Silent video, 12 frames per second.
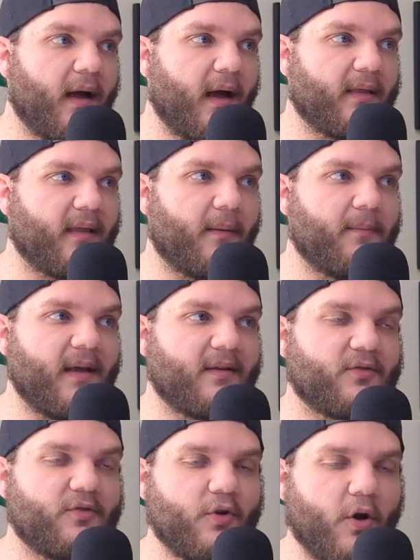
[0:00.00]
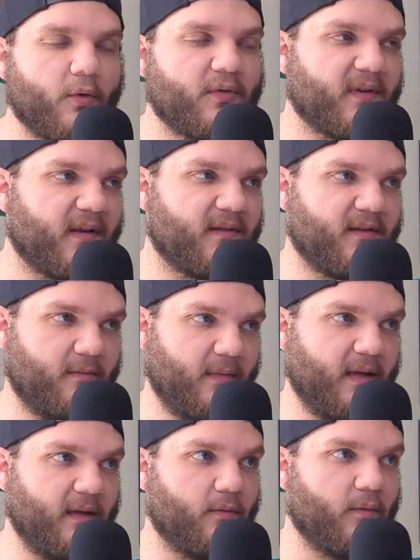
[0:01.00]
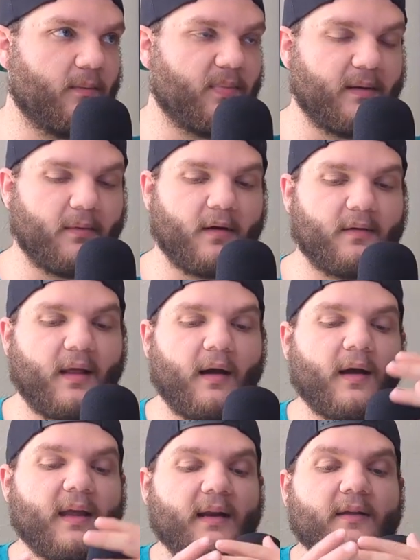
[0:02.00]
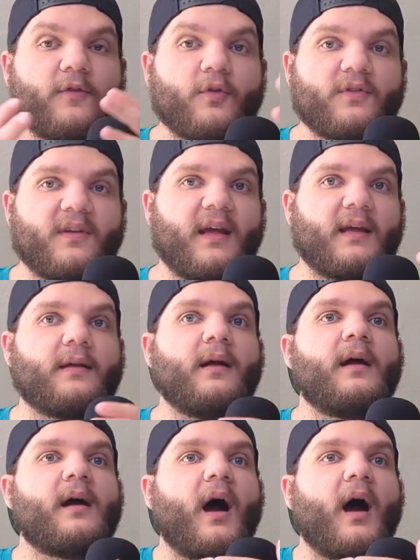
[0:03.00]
And that makes no sense to me when people, now again, if you're saying